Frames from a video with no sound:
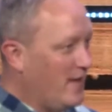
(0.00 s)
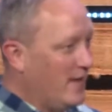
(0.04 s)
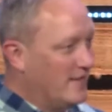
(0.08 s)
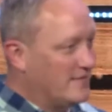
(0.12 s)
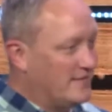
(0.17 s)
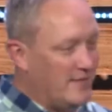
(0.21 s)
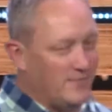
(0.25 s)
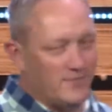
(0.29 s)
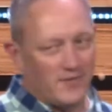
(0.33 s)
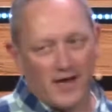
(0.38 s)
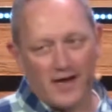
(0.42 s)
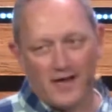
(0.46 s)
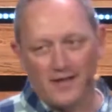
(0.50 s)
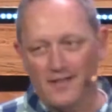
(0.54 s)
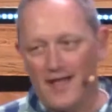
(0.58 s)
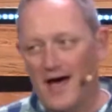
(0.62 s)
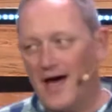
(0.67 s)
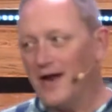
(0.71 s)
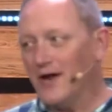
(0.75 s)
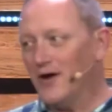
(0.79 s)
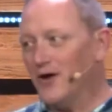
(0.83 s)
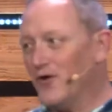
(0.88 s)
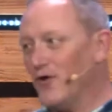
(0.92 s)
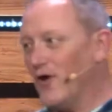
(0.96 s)
Seems like a
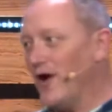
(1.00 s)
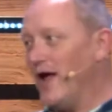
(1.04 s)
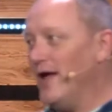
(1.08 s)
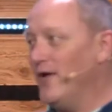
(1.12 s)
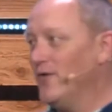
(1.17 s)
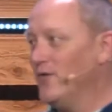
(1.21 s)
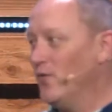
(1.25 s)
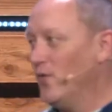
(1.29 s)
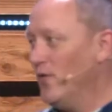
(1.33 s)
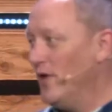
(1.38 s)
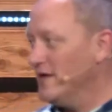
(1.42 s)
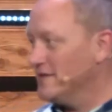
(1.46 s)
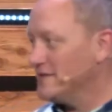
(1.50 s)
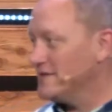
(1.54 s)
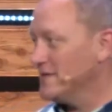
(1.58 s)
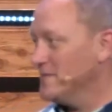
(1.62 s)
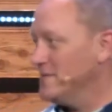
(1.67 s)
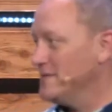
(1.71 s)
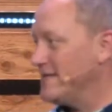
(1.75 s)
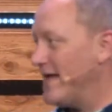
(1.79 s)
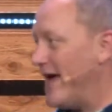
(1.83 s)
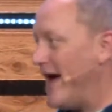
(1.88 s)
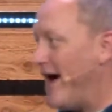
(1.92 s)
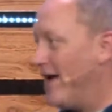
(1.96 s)
lot of great wisdom
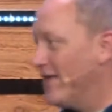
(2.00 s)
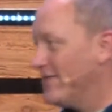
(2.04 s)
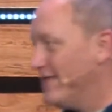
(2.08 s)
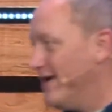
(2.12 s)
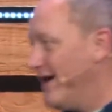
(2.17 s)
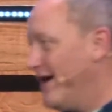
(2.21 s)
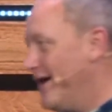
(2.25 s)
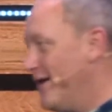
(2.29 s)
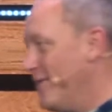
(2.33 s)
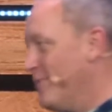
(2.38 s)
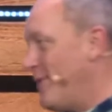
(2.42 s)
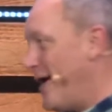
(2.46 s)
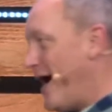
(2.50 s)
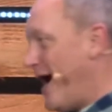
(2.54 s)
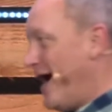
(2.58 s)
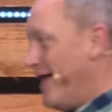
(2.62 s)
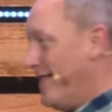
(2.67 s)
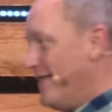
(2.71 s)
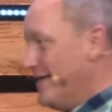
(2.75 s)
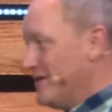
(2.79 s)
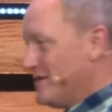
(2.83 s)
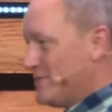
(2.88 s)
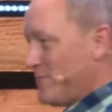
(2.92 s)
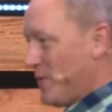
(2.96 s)
is out there by
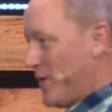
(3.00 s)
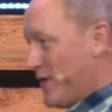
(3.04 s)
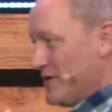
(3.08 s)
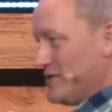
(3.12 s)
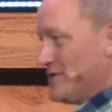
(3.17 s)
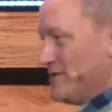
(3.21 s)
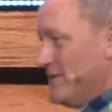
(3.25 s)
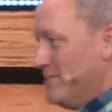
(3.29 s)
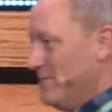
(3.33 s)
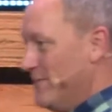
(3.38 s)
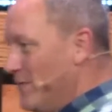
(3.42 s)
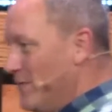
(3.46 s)
this person, but